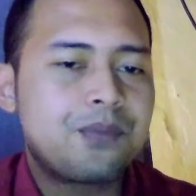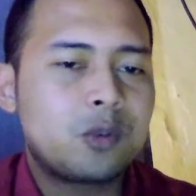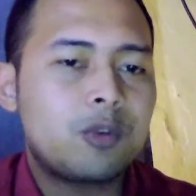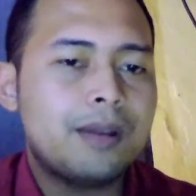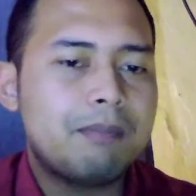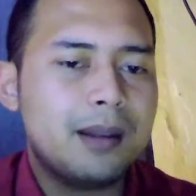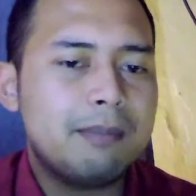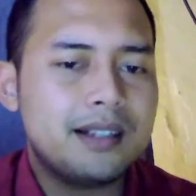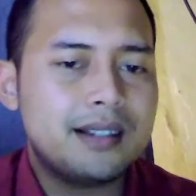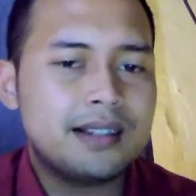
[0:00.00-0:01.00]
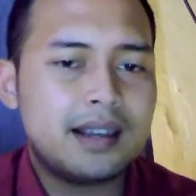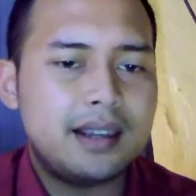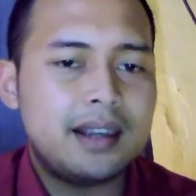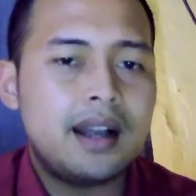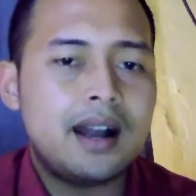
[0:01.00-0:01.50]
when people
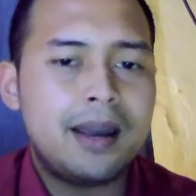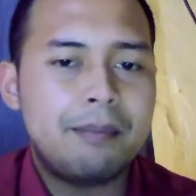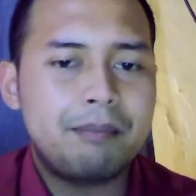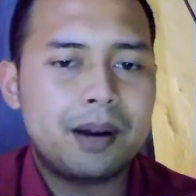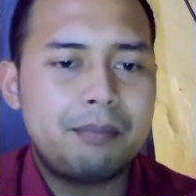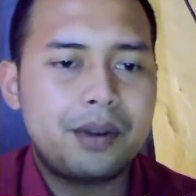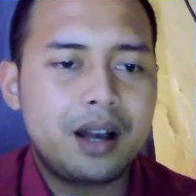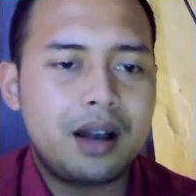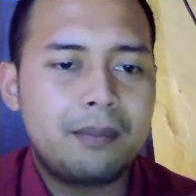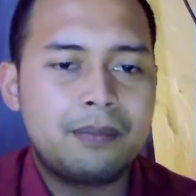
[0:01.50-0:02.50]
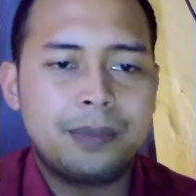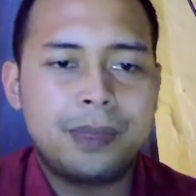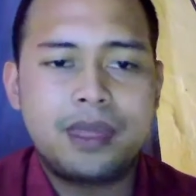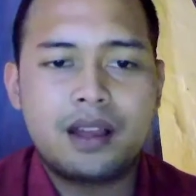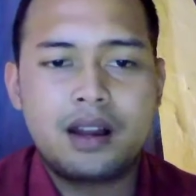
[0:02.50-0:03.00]
say, I'm pumped up
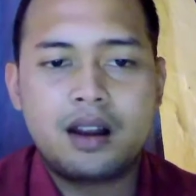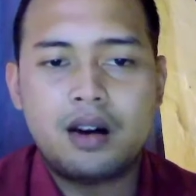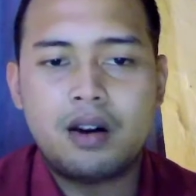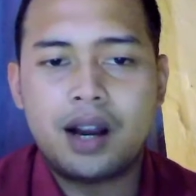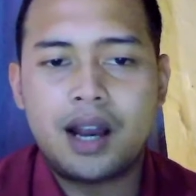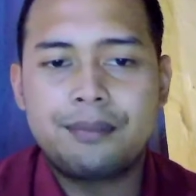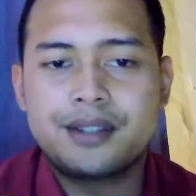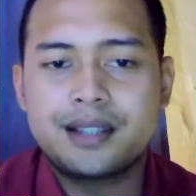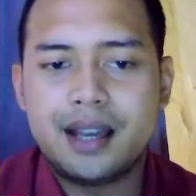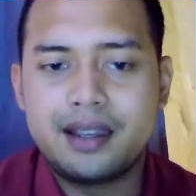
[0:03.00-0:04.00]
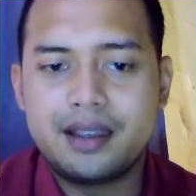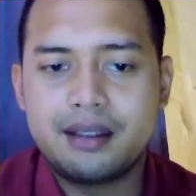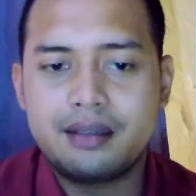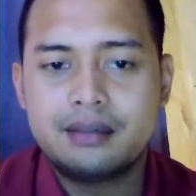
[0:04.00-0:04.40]
or I'm psyched,